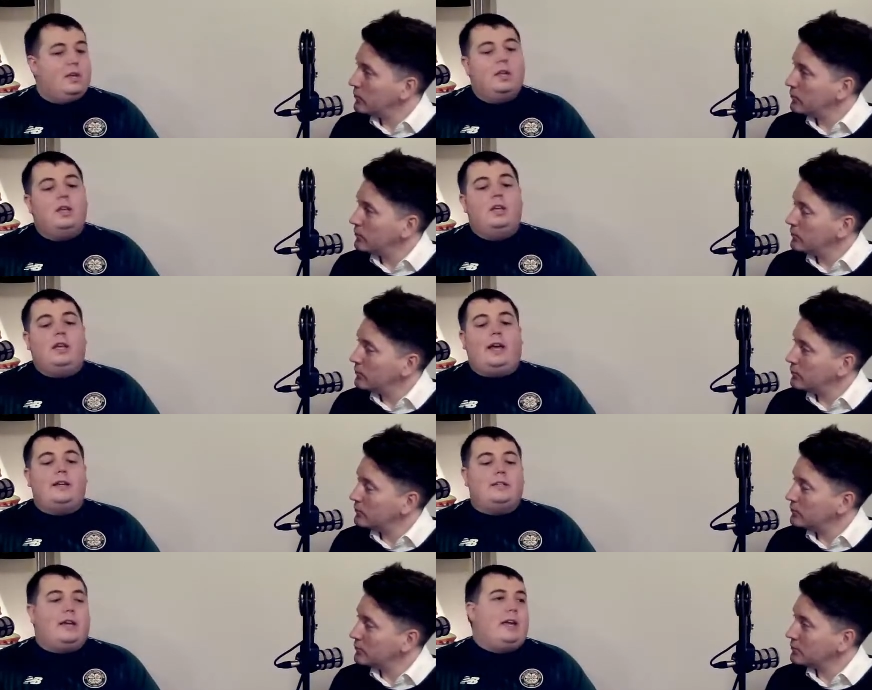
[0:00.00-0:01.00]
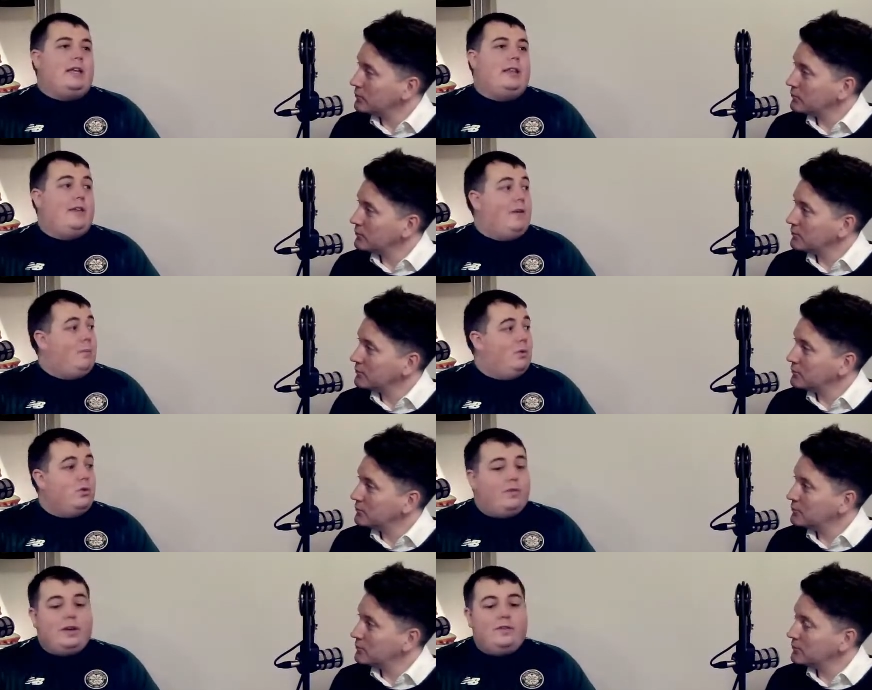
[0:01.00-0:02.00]
Speaker 1: guys like David
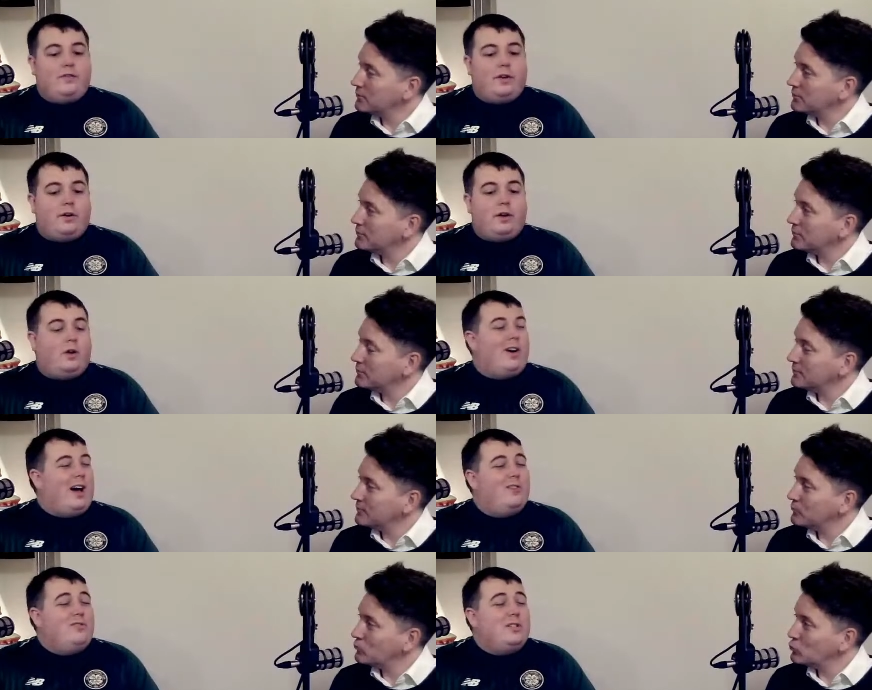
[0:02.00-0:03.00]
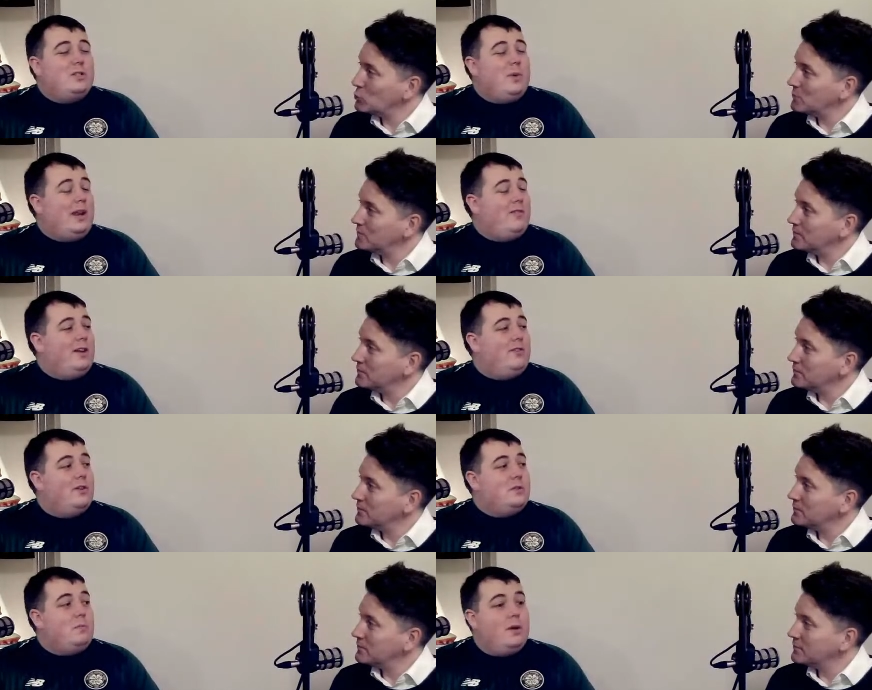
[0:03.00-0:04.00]
Provan for
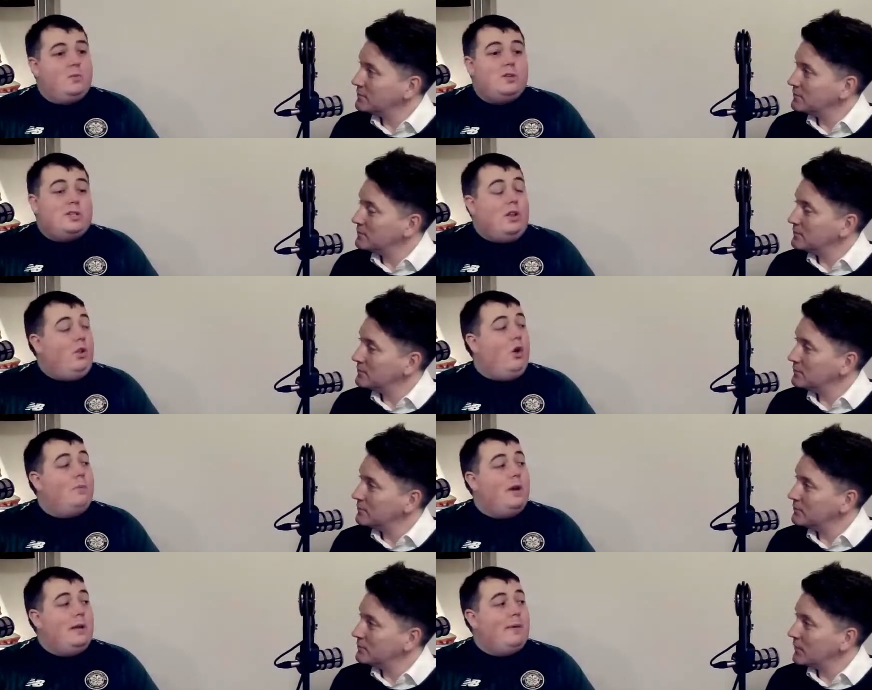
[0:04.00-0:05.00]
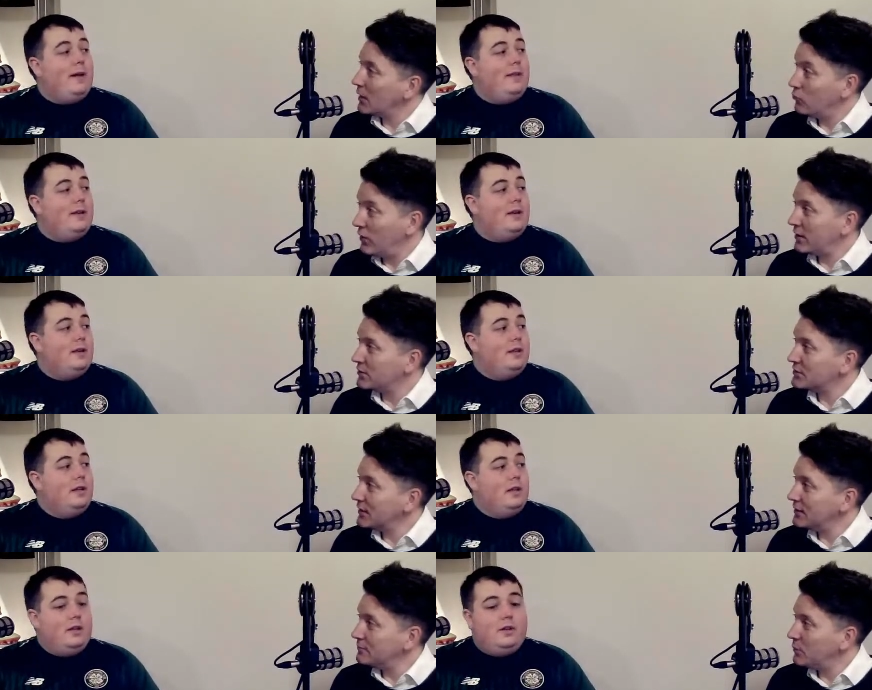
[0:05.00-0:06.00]
£125,000, which is a lot of money back then. Record
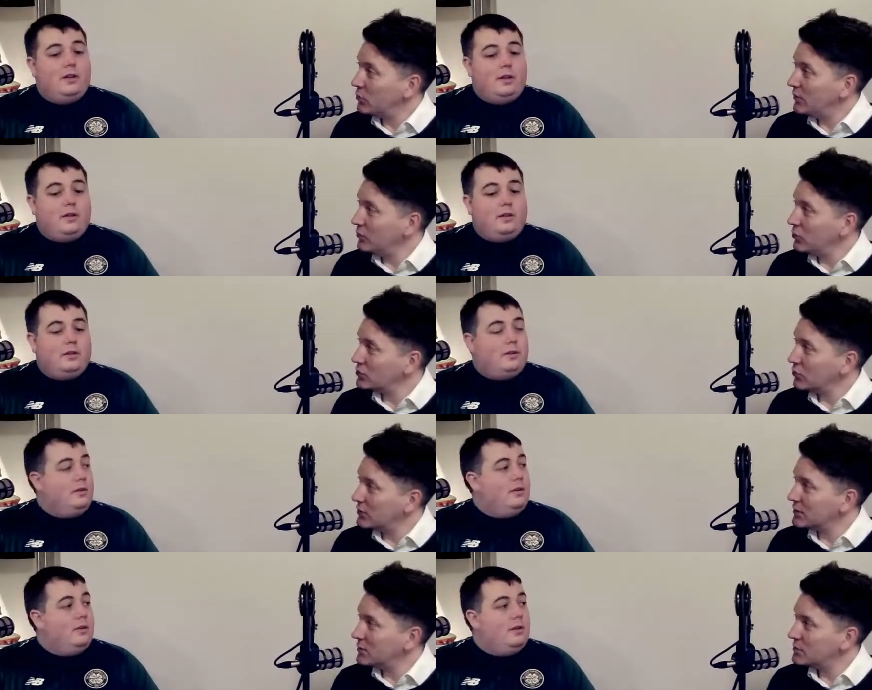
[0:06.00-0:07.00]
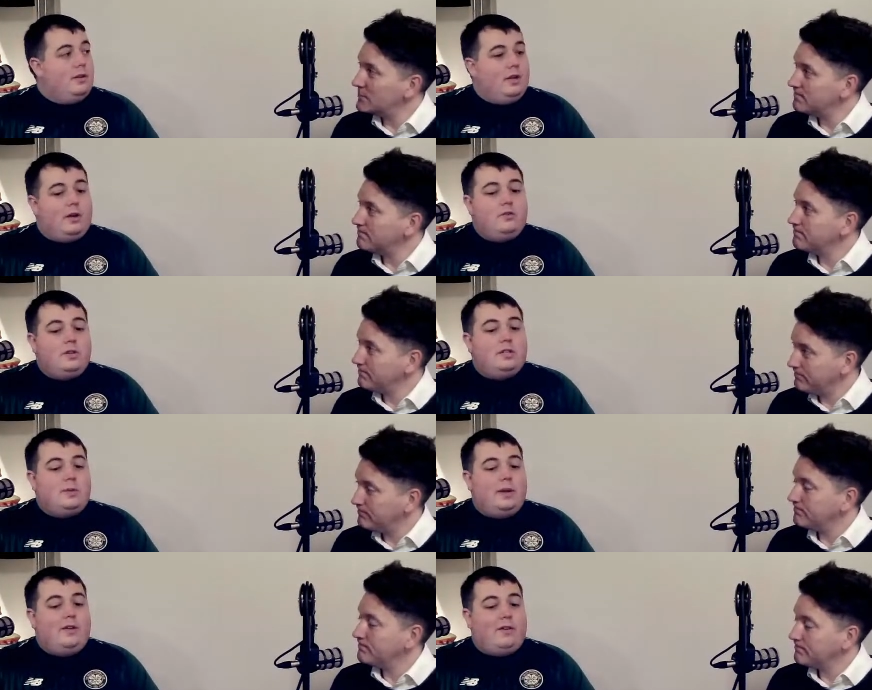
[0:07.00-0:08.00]
same
Speaker 2: between two Scottish clubs.
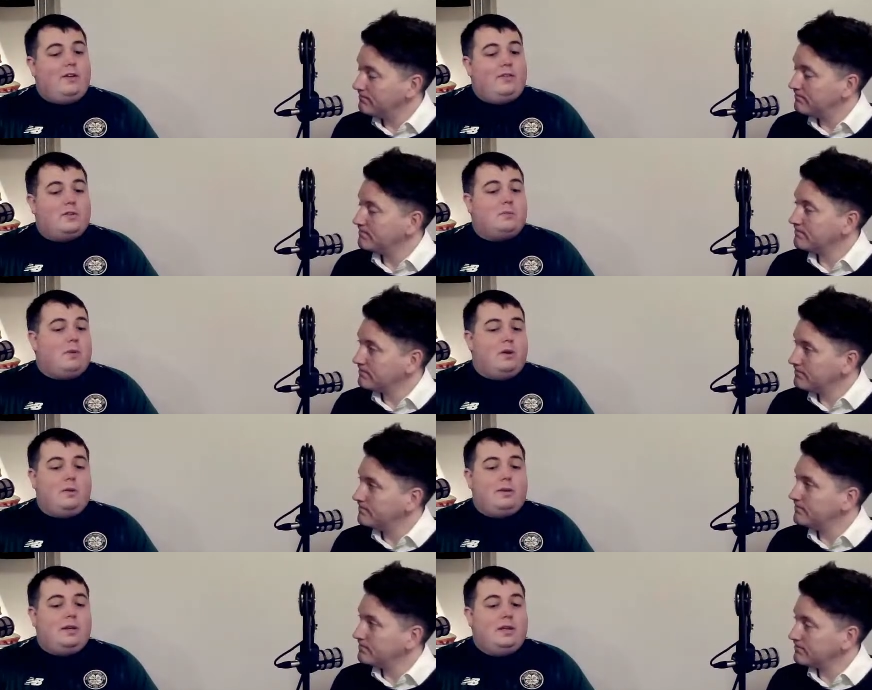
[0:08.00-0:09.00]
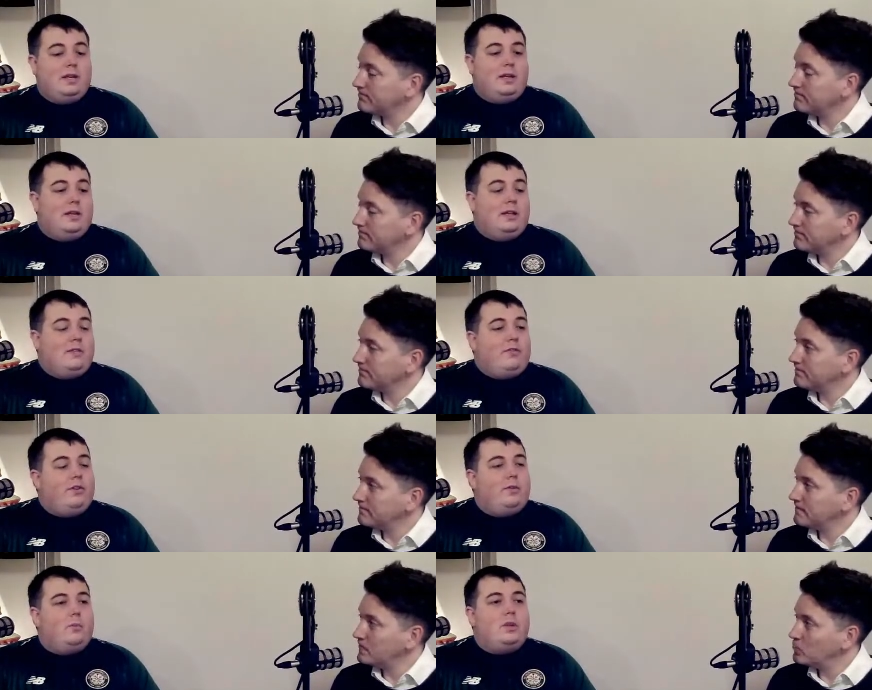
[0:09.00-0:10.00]
Speaker 1: £125,000. I mean,
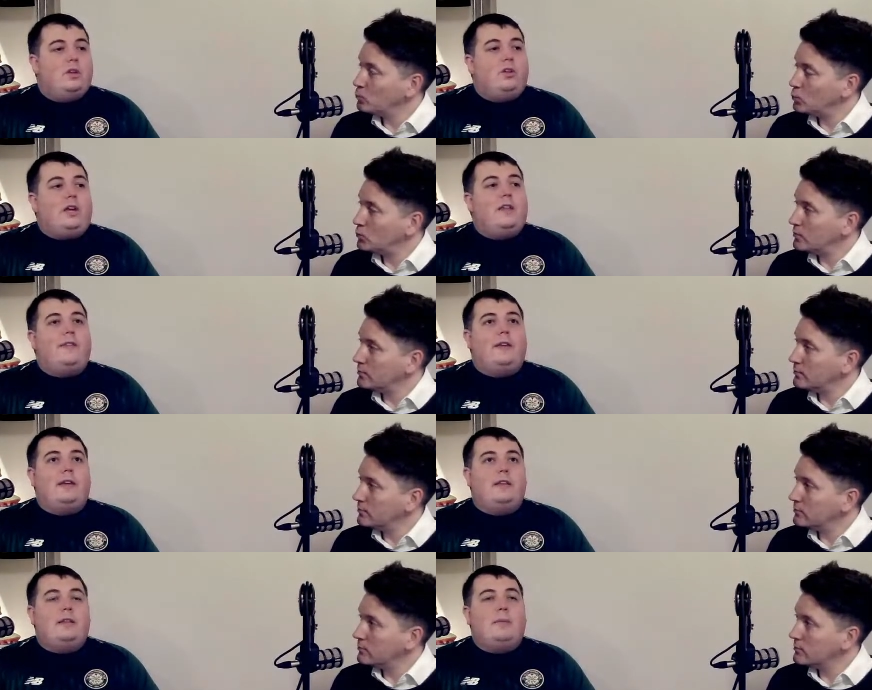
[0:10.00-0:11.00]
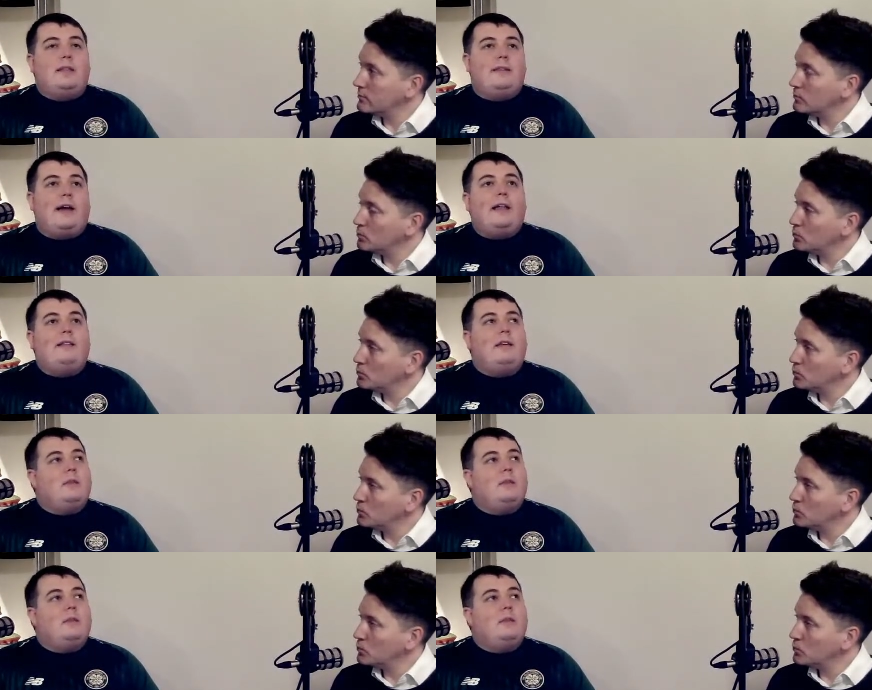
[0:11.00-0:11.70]
for when you look at the, the mentality of the